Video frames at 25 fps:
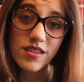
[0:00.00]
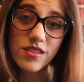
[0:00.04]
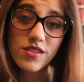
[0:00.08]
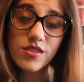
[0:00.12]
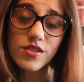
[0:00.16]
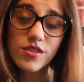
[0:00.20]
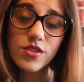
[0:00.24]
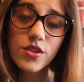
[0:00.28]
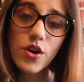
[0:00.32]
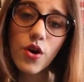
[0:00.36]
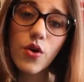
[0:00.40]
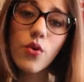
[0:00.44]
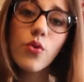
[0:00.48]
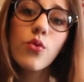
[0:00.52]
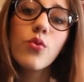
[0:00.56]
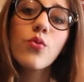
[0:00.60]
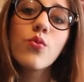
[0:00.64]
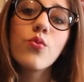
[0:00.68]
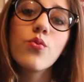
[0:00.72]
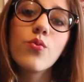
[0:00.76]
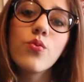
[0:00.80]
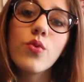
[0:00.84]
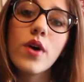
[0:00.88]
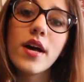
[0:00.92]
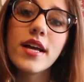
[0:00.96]
So
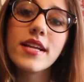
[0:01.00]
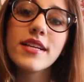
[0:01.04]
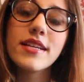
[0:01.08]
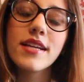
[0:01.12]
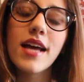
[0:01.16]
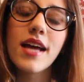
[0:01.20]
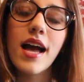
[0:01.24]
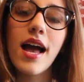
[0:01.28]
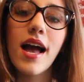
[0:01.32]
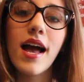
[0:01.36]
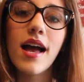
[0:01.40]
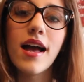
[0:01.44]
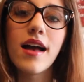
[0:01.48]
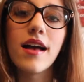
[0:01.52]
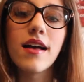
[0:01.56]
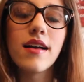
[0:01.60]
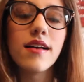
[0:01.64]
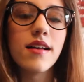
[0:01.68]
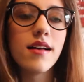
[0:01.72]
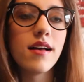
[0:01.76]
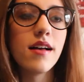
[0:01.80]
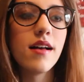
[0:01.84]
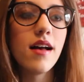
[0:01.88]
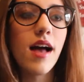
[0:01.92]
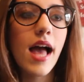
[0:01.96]
what
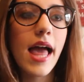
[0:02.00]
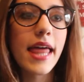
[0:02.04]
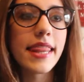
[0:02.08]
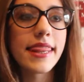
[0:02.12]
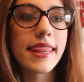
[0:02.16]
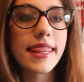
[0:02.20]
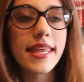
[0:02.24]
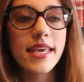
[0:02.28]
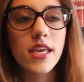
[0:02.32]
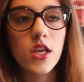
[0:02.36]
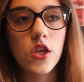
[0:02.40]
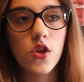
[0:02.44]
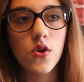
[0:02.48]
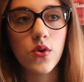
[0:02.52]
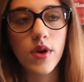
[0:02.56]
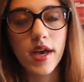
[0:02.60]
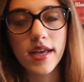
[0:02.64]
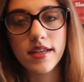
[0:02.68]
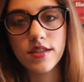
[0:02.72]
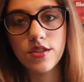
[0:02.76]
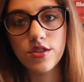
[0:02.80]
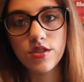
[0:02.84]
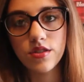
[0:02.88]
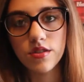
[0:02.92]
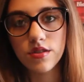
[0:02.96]
I think you
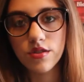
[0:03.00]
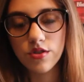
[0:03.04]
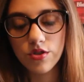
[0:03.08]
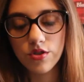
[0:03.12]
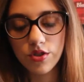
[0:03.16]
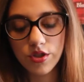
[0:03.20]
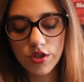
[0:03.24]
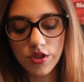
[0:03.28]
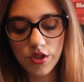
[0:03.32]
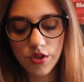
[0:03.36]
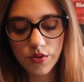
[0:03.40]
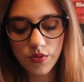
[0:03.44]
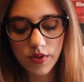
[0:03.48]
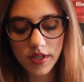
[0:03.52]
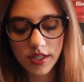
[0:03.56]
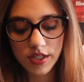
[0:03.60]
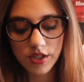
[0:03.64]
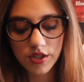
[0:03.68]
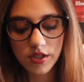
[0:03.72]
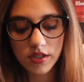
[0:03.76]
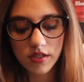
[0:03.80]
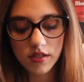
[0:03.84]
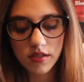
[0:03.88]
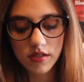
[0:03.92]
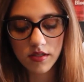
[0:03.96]
guys should do
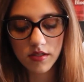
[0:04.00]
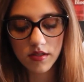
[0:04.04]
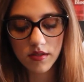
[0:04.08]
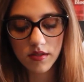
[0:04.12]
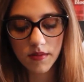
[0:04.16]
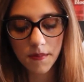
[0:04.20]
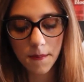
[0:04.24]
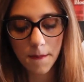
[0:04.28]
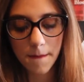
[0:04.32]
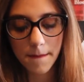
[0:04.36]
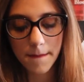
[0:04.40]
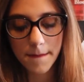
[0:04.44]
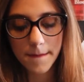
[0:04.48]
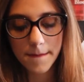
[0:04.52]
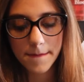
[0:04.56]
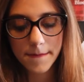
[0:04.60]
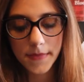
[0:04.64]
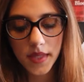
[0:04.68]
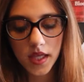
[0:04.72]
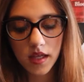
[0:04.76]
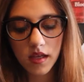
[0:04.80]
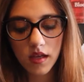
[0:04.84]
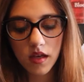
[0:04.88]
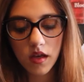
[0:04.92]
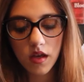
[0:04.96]
is just,
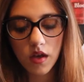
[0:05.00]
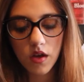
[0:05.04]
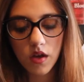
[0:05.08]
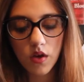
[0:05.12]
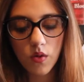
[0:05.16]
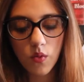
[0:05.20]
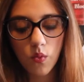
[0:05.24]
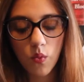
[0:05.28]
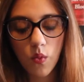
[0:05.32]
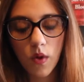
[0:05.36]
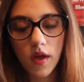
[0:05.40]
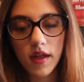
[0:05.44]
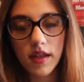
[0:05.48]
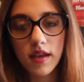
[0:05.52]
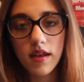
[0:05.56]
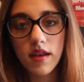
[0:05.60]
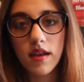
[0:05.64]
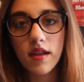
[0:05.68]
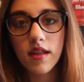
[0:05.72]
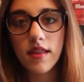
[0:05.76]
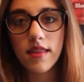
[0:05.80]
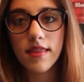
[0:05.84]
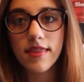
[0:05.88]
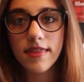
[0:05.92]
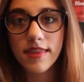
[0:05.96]
one,
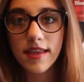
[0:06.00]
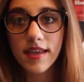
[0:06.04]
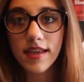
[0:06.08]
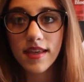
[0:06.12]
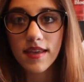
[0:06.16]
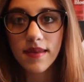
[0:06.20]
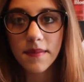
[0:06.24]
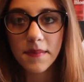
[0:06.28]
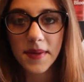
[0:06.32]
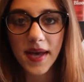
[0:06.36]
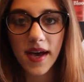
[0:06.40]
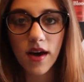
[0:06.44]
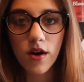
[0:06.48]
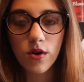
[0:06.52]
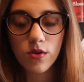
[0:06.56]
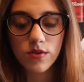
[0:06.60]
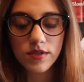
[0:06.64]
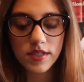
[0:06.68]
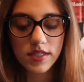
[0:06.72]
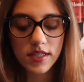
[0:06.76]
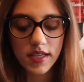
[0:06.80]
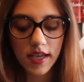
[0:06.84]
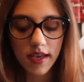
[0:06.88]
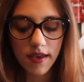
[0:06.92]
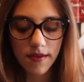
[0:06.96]
think
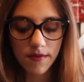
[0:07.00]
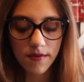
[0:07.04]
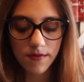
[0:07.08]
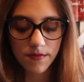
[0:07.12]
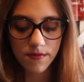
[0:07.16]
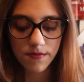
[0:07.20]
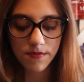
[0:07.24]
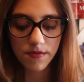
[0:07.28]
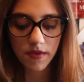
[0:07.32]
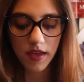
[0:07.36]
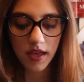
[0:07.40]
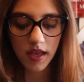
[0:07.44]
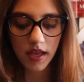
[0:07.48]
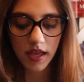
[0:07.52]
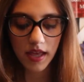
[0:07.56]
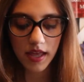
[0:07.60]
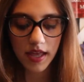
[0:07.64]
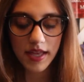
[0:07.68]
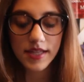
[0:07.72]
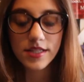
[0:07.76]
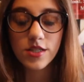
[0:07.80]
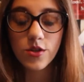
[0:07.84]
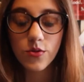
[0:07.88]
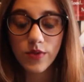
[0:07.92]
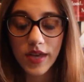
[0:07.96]
about if
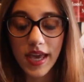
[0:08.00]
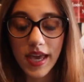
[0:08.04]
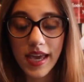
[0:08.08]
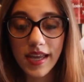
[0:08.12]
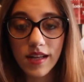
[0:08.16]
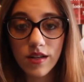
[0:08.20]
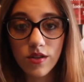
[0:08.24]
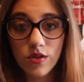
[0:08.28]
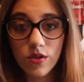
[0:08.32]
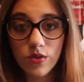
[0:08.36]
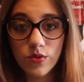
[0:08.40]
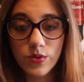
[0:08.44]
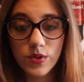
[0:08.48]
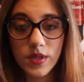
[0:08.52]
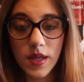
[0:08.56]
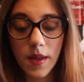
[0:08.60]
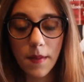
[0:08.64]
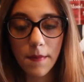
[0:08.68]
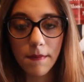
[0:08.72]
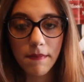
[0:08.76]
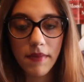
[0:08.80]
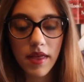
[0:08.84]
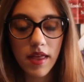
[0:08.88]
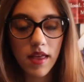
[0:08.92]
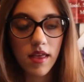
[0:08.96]
it's okay to lose
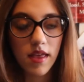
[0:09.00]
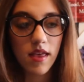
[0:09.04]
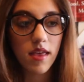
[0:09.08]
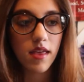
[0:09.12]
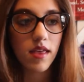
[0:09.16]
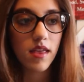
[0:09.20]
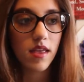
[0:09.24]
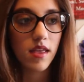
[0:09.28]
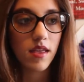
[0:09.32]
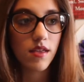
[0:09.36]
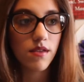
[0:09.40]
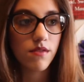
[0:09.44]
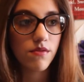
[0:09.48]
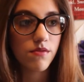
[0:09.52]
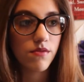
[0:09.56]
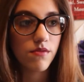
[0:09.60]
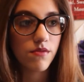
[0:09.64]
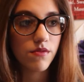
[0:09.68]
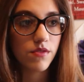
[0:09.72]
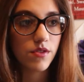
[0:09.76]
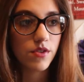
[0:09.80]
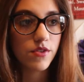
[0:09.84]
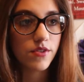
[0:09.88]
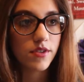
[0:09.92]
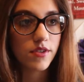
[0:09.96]
them. If
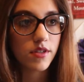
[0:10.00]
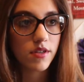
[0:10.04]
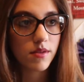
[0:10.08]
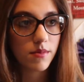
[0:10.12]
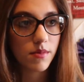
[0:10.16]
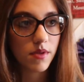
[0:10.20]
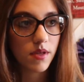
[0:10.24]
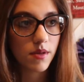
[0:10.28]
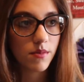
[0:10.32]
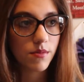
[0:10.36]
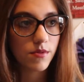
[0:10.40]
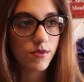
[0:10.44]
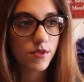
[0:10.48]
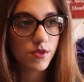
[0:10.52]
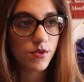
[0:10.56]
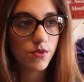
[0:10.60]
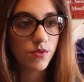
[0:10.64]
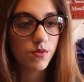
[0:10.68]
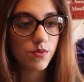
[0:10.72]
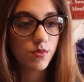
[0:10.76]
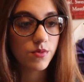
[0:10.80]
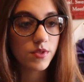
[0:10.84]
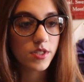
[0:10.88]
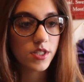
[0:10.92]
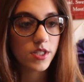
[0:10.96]
you're gonna be able to,
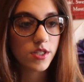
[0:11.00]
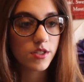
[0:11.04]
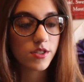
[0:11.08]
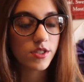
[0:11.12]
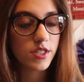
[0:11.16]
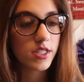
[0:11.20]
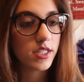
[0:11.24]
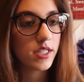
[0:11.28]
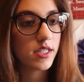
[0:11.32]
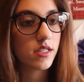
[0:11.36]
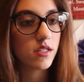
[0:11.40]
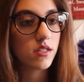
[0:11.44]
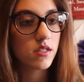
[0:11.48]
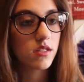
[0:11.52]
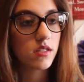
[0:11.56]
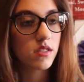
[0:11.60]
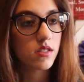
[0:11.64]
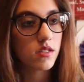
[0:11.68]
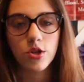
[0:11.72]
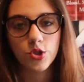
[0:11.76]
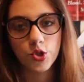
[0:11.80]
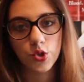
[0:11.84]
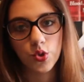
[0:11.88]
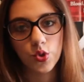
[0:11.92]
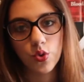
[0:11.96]
seriously,
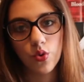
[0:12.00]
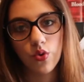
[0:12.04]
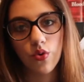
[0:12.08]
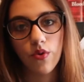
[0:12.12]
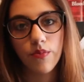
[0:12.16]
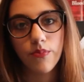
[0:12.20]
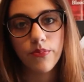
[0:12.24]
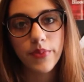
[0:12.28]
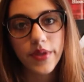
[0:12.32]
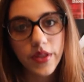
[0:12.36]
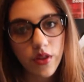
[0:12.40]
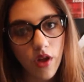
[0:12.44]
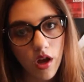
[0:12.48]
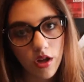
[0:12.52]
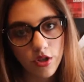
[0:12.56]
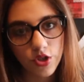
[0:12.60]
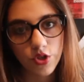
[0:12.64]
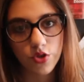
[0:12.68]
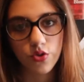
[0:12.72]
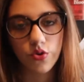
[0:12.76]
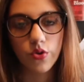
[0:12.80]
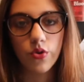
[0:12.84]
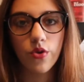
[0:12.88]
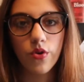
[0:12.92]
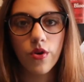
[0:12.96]
be
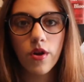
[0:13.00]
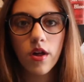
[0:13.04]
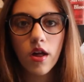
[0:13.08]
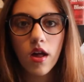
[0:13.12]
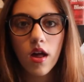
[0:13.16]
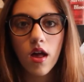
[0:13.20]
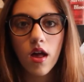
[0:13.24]
logical.